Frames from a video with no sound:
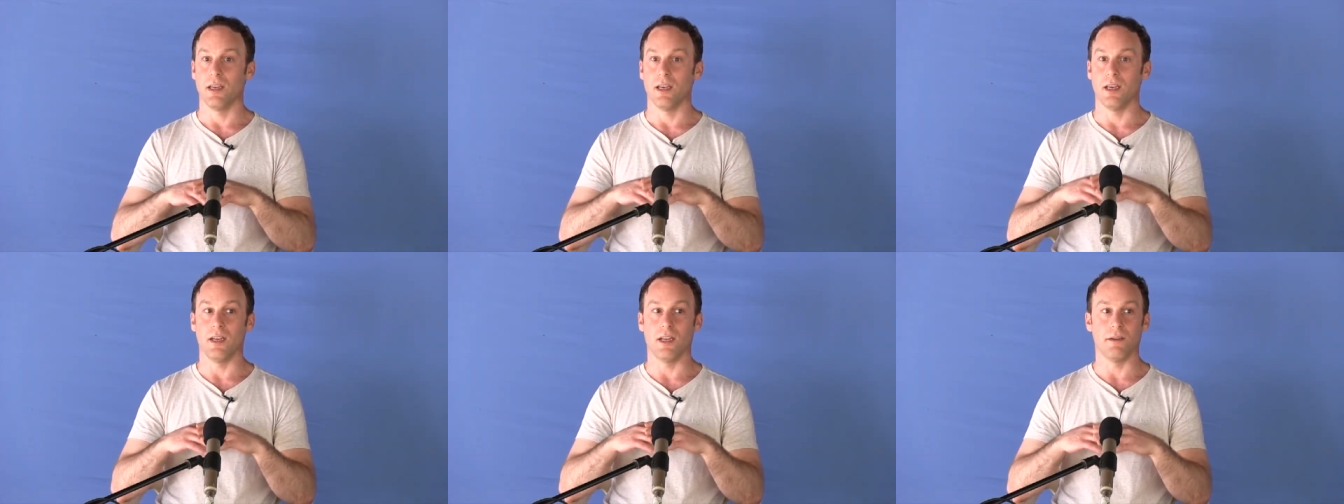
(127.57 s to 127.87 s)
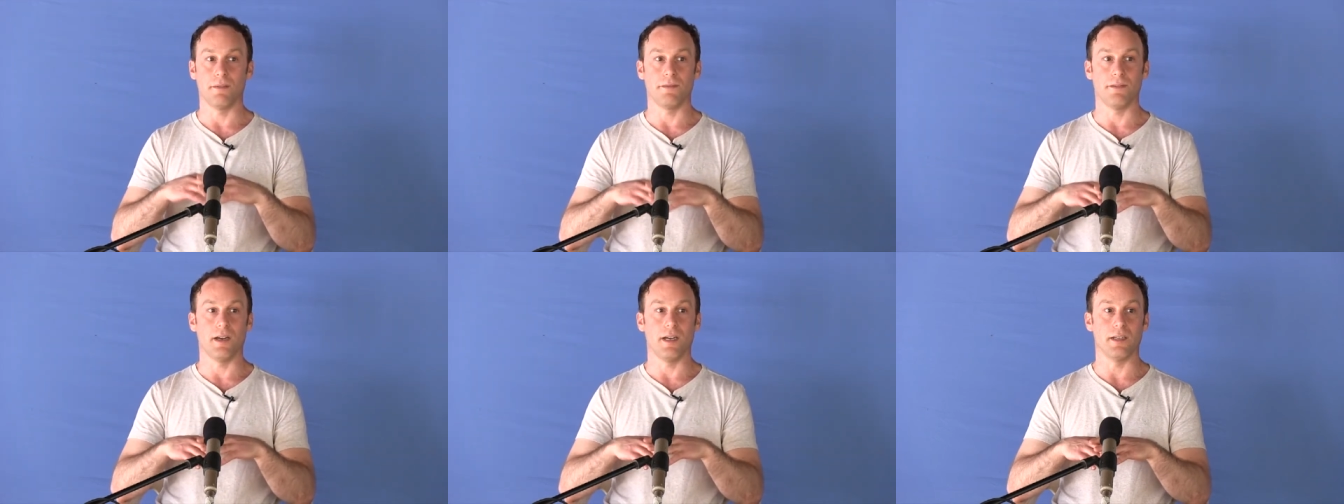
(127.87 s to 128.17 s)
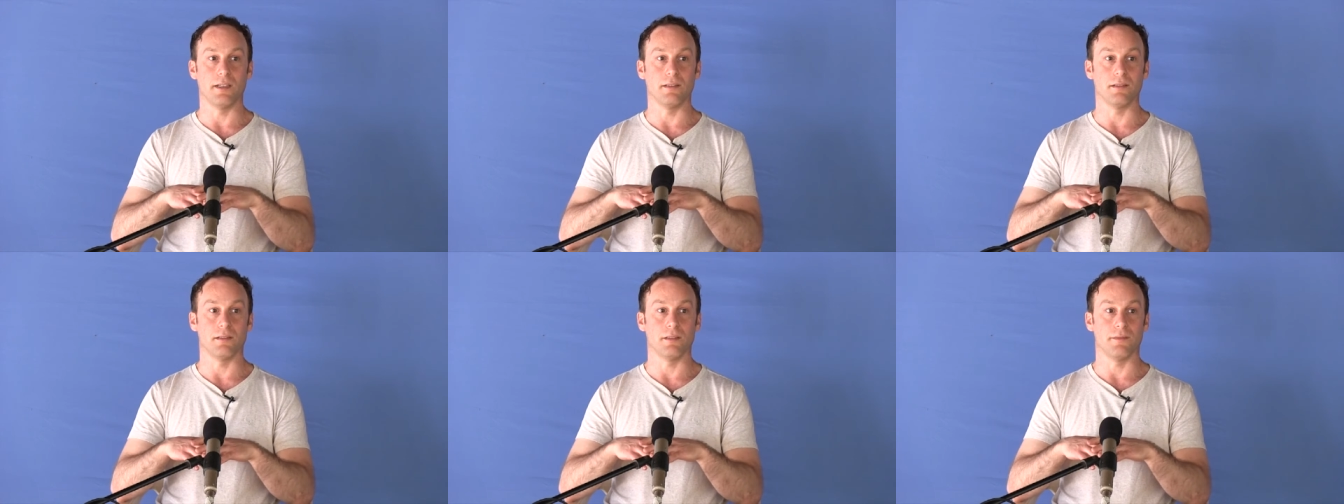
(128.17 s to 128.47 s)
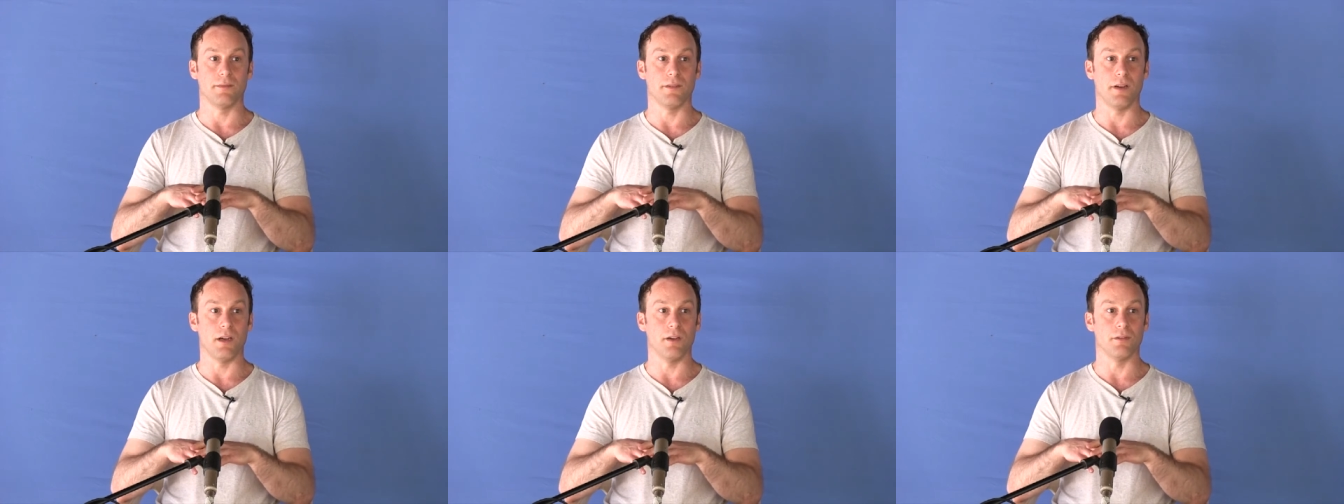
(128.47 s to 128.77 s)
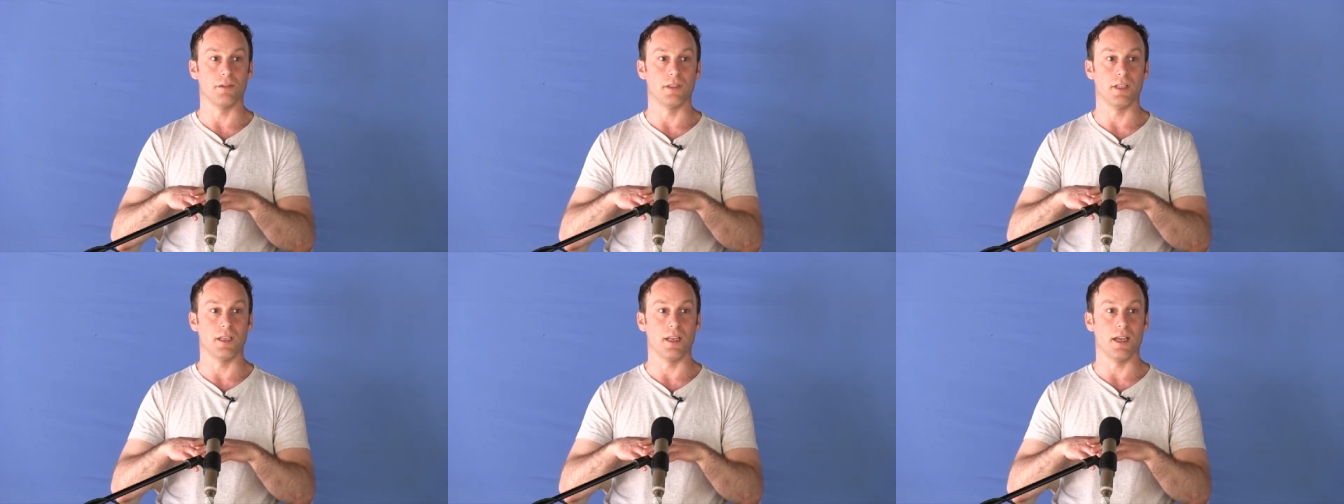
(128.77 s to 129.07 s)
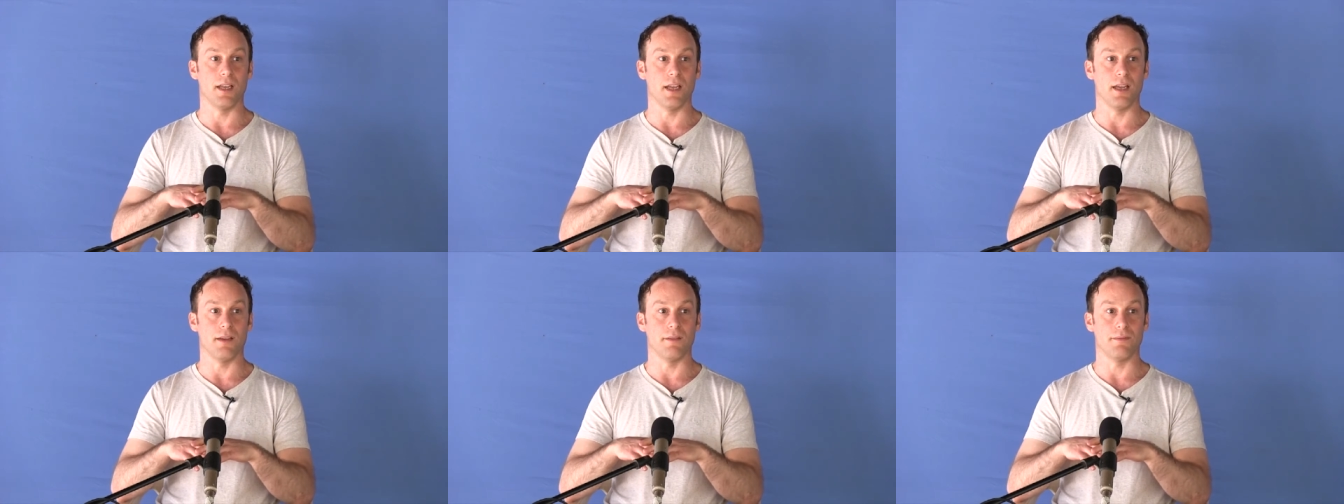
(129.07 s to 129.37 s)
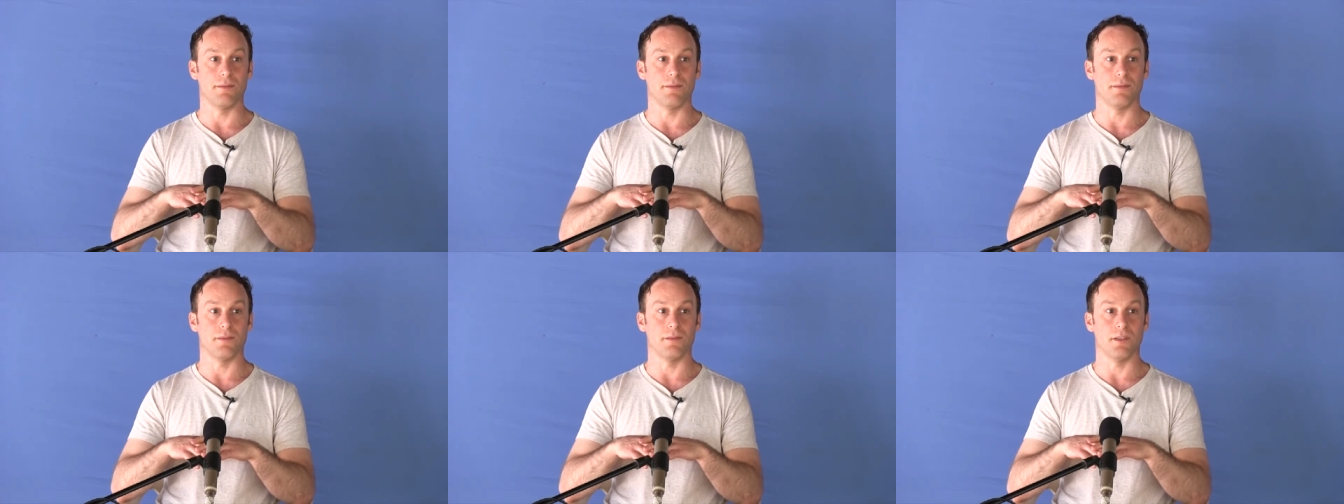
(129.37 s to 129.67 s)
And I find, found that I have
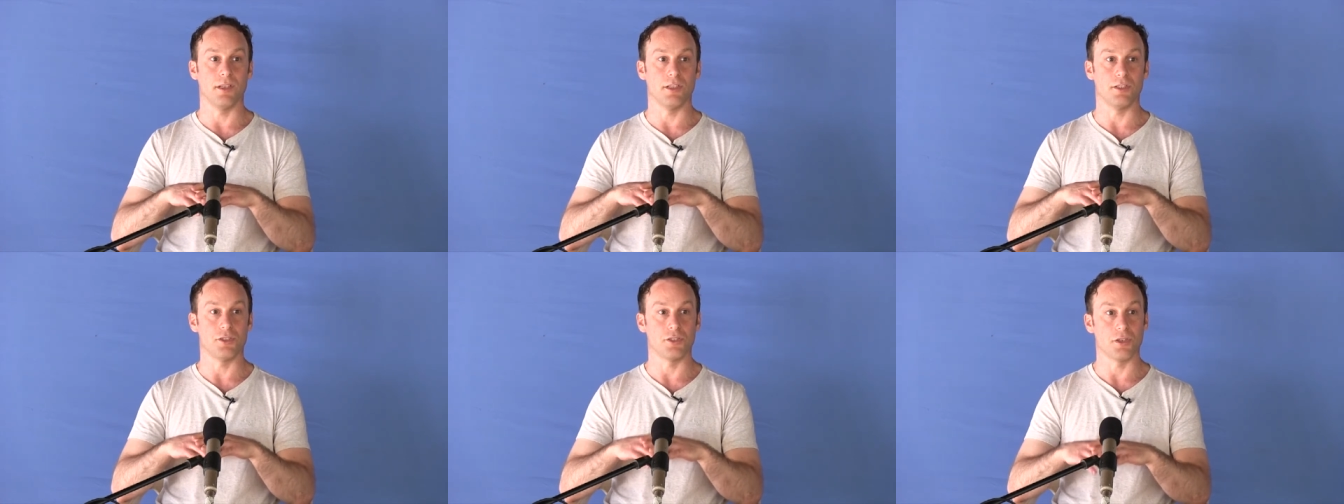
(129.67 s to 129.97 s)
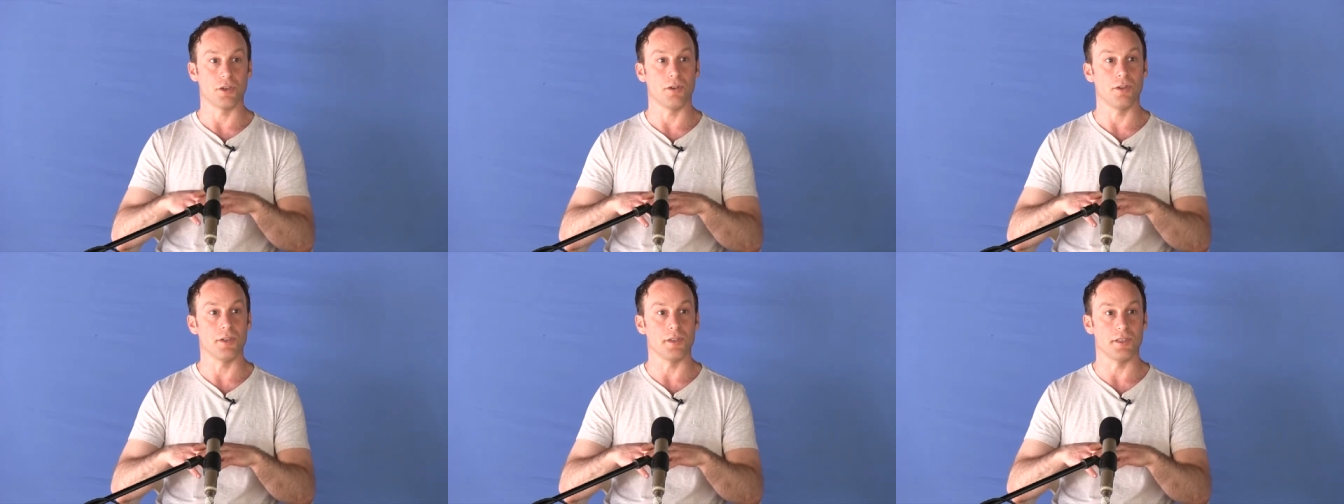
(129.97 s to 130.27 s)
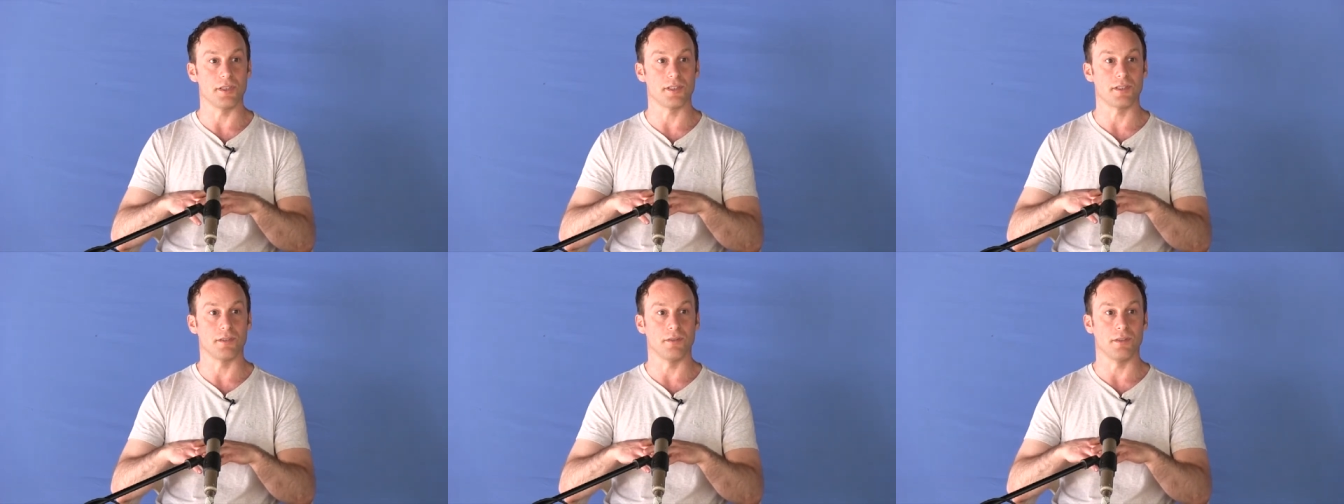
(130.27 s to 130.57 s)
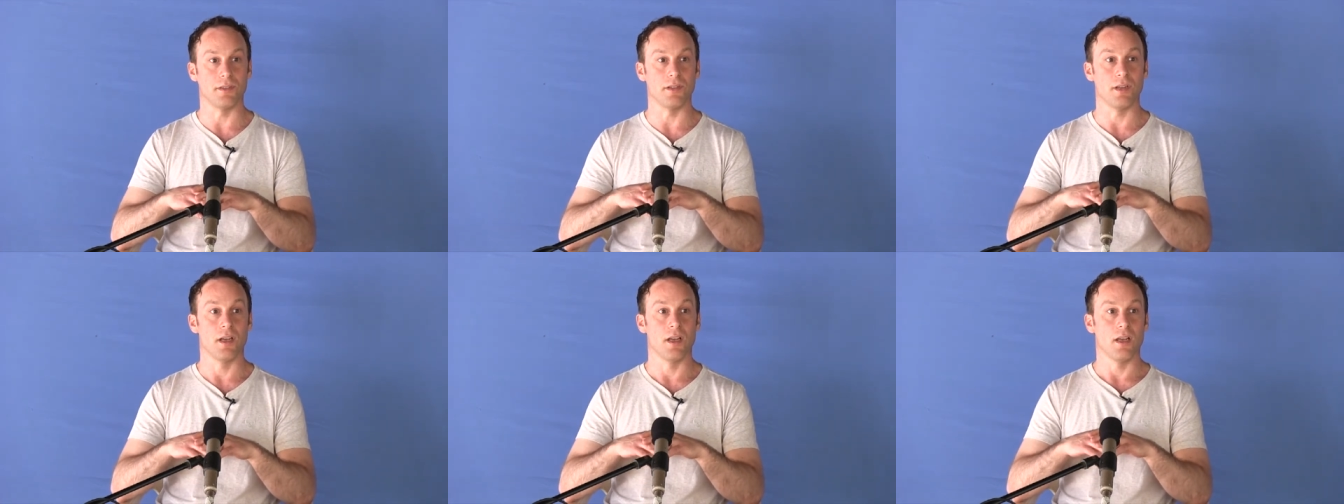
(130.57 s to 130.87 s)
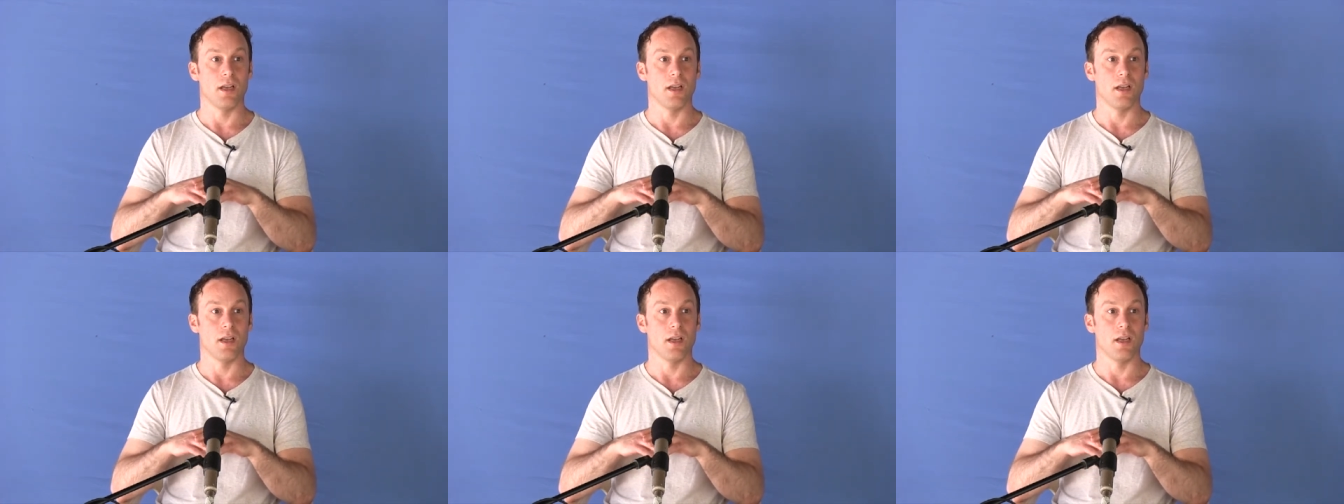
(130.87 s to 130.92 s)
a choice on